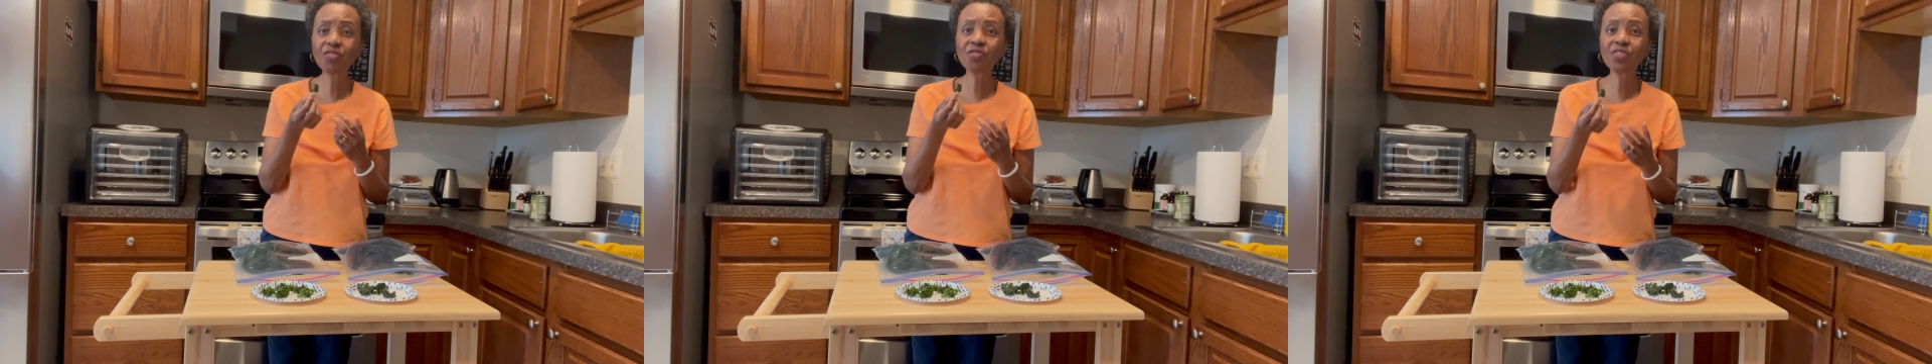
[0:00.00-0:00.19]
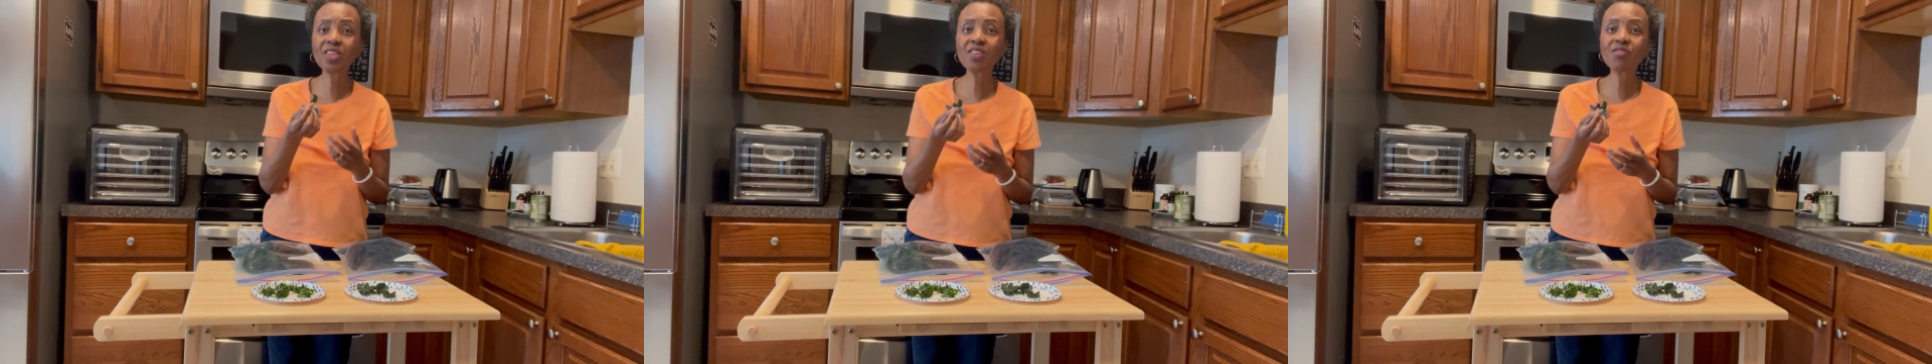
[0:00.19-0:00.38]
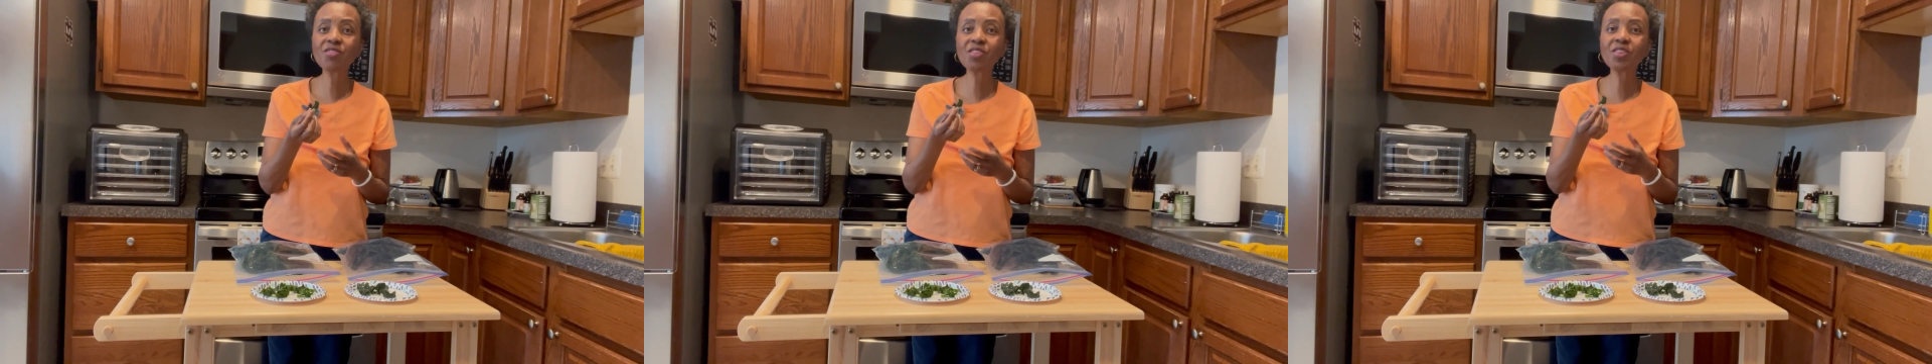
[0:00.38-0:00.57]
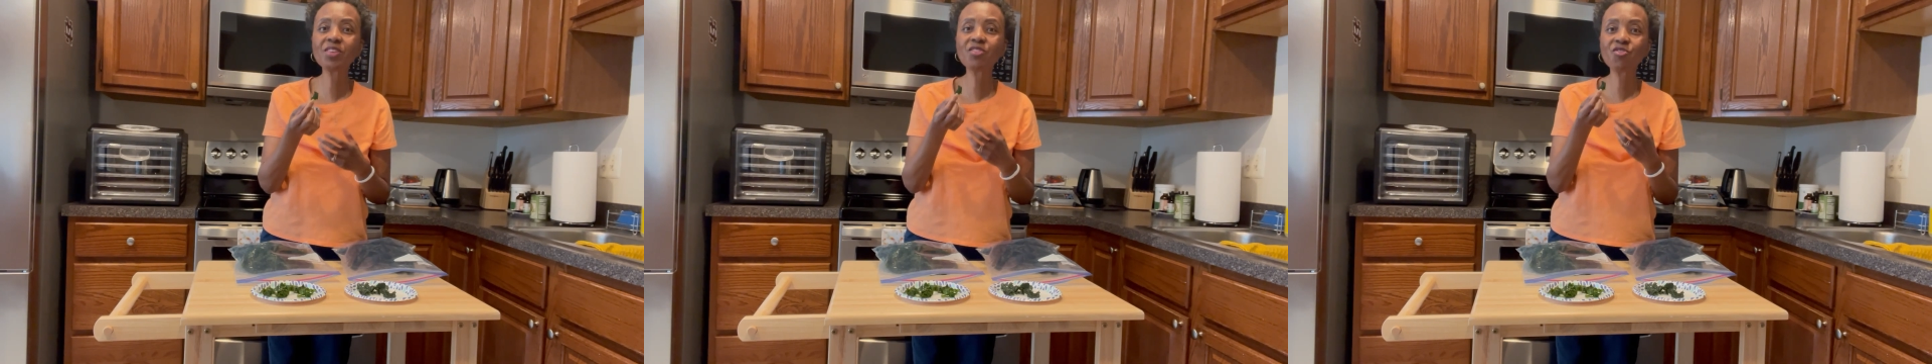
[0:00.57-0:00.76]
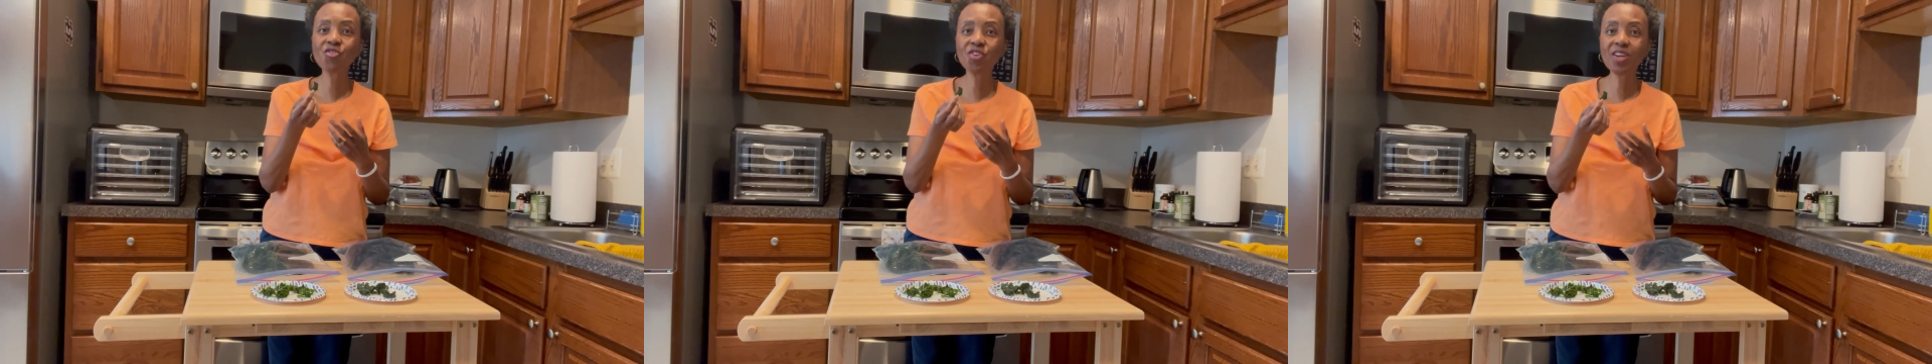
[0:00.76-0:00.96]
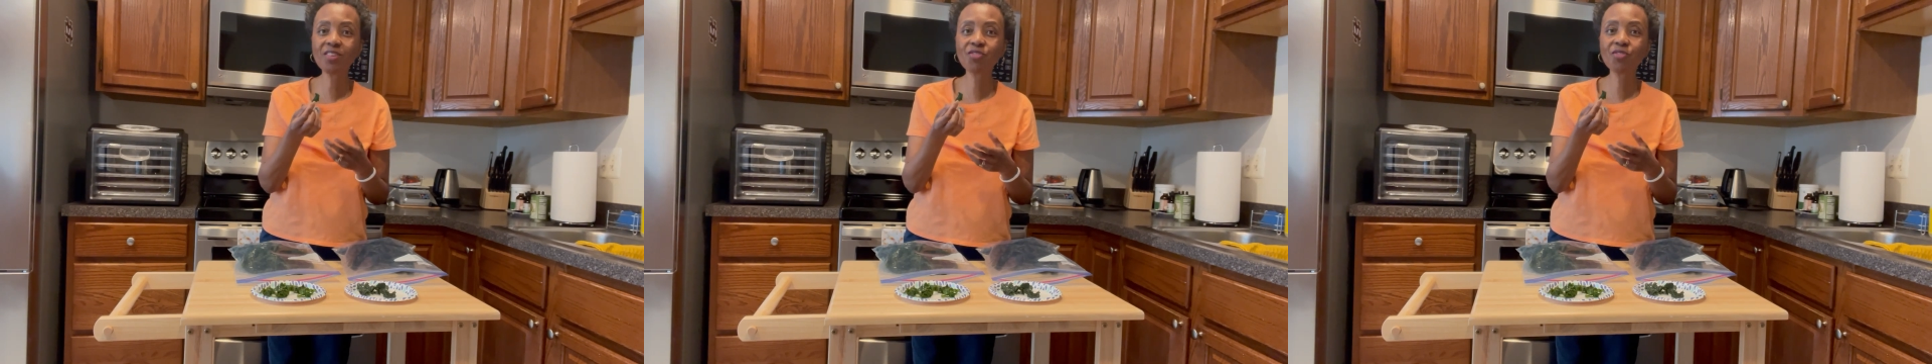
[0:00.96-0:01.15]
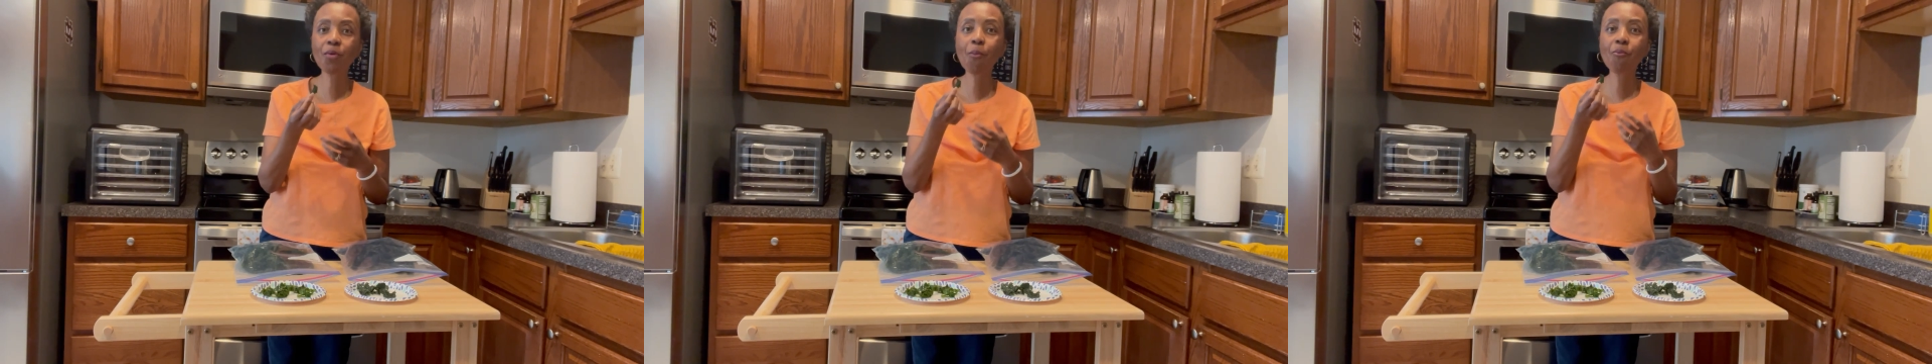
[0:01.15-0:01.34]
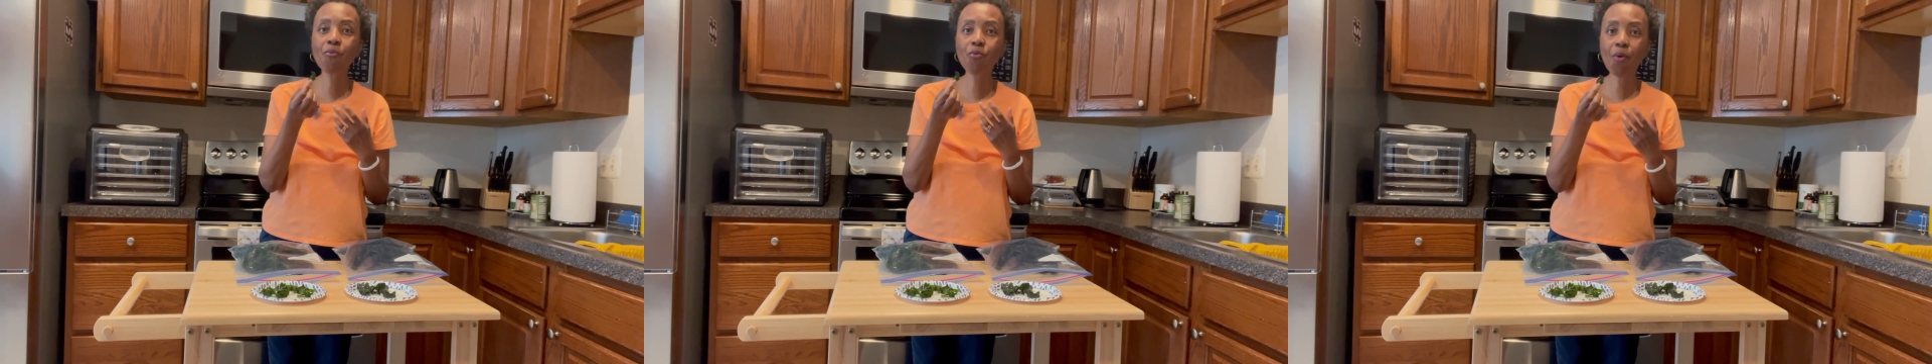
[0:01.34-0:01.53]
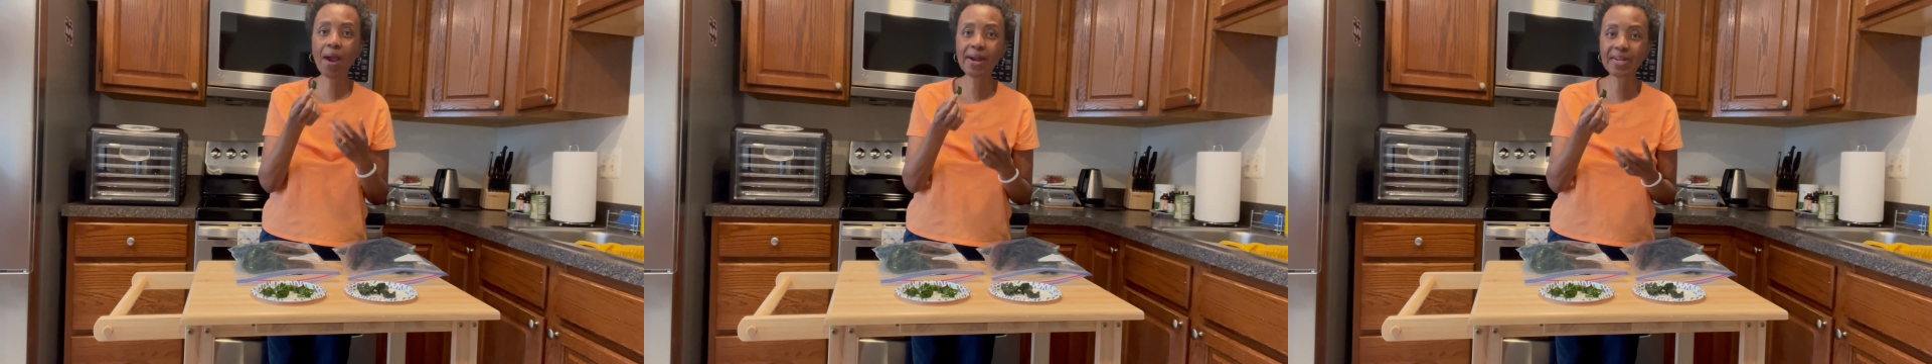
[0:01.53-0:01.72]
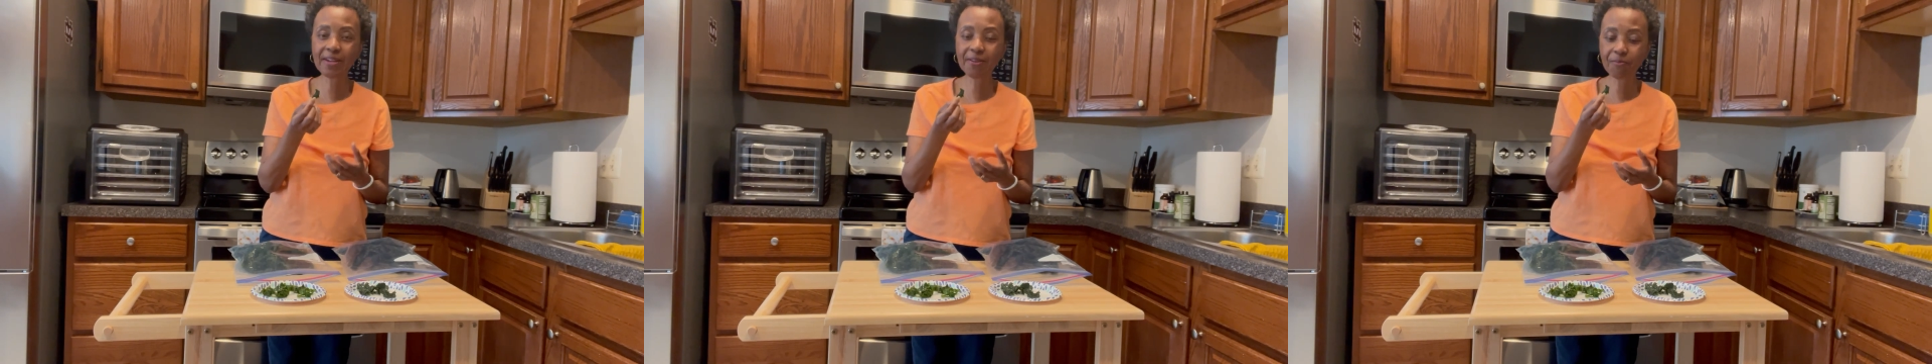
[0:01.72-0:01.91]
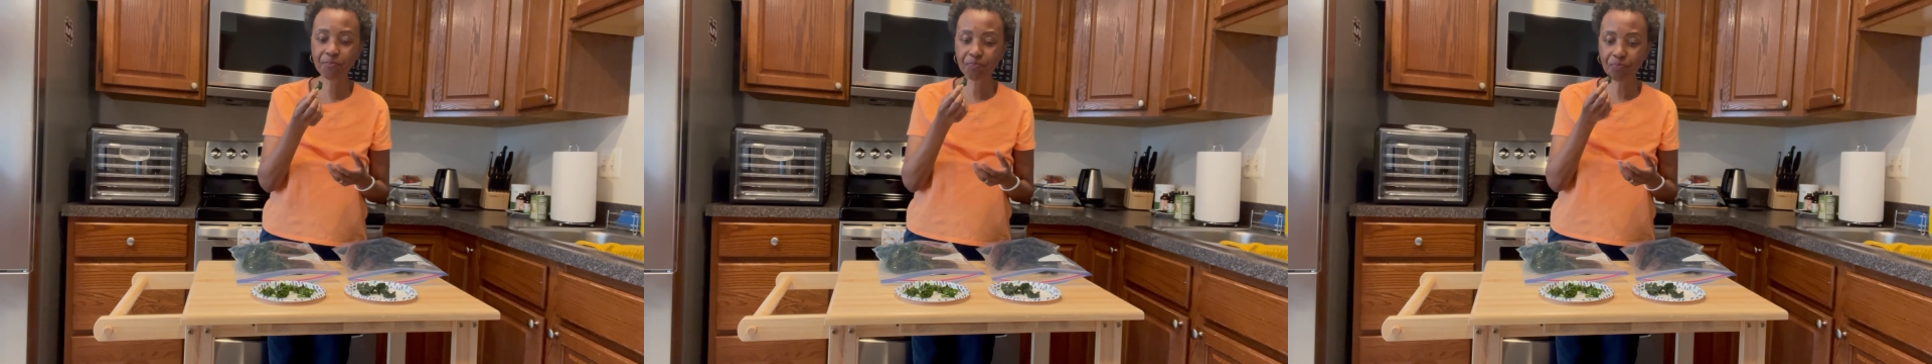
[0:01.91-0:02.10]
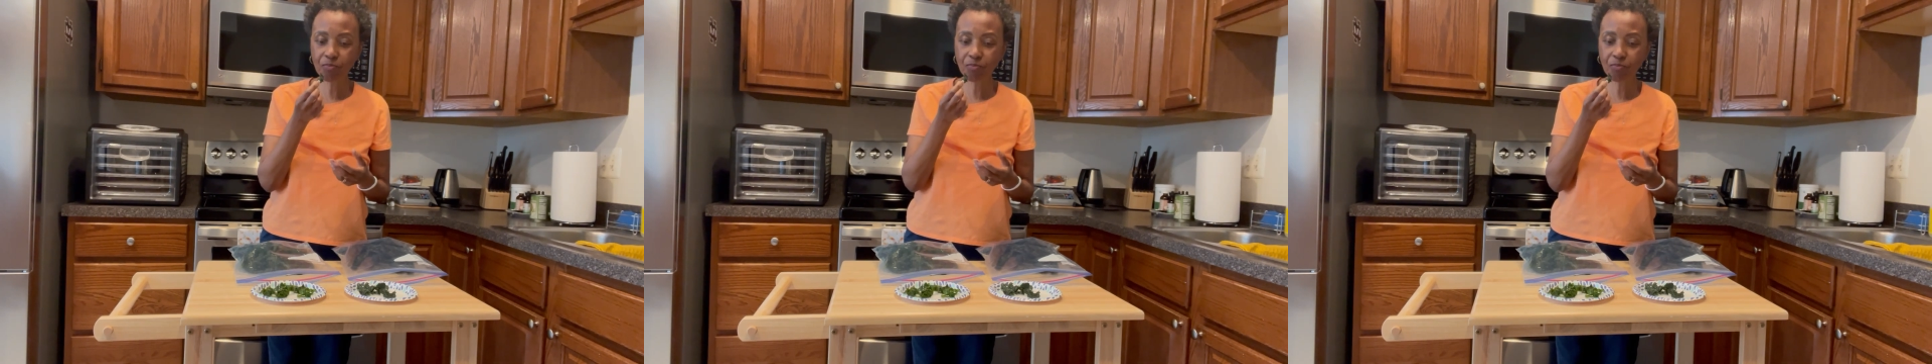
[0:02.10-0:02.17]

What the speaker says: seasoning is just right.